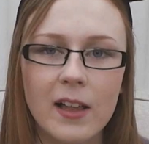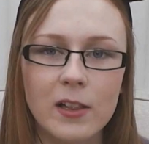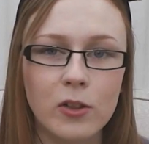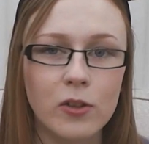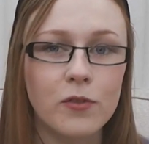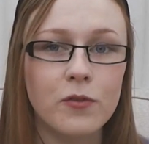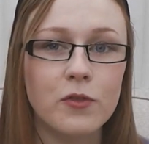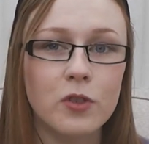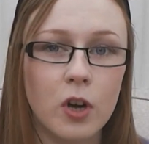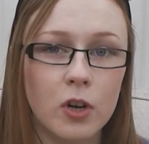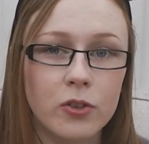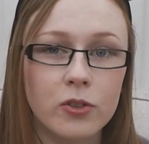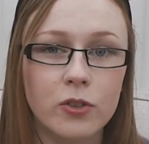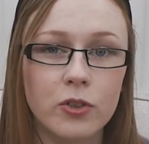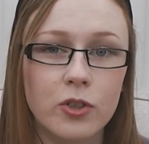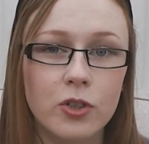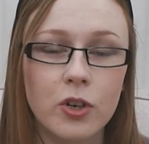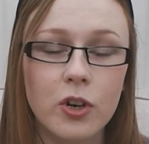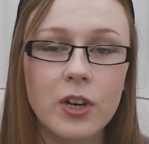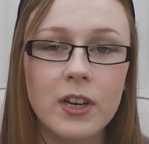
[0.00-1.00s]
I love
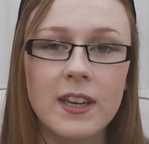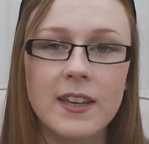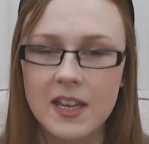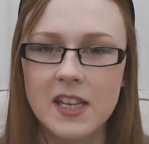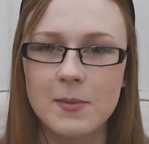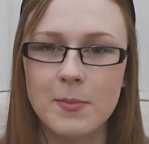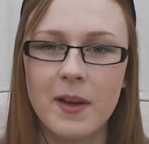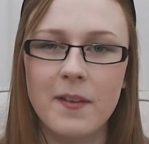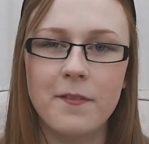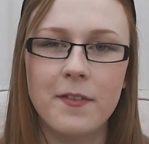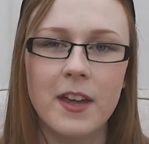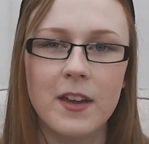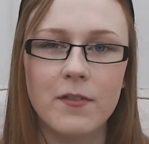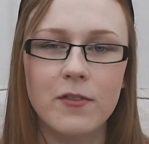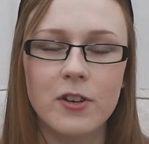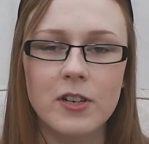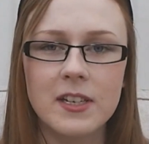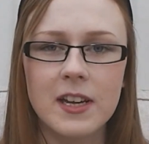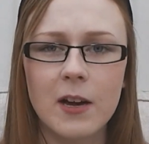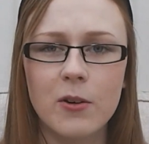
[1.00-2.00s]
Donald Duck. He's my
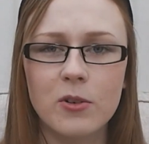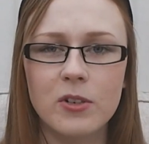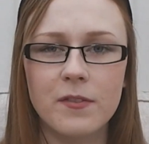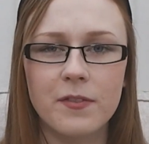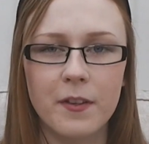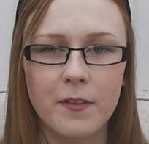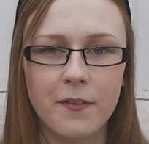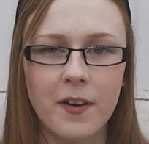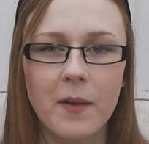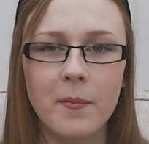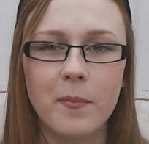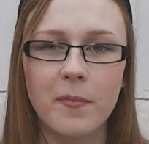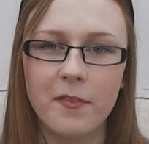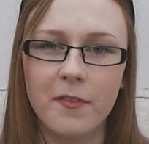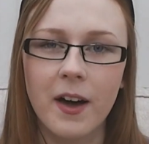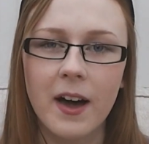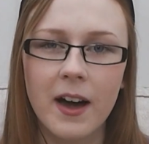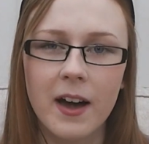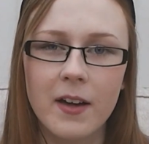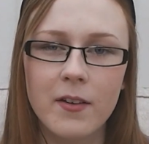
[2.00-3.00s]
favourite out of the Fab
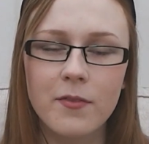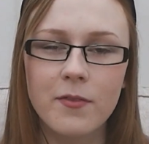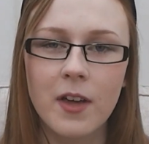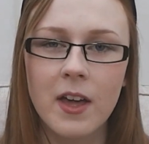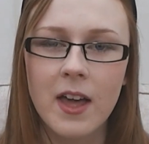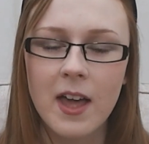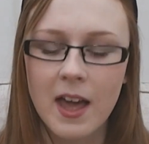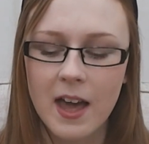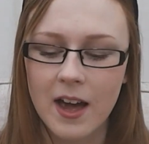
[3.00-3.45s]
Five,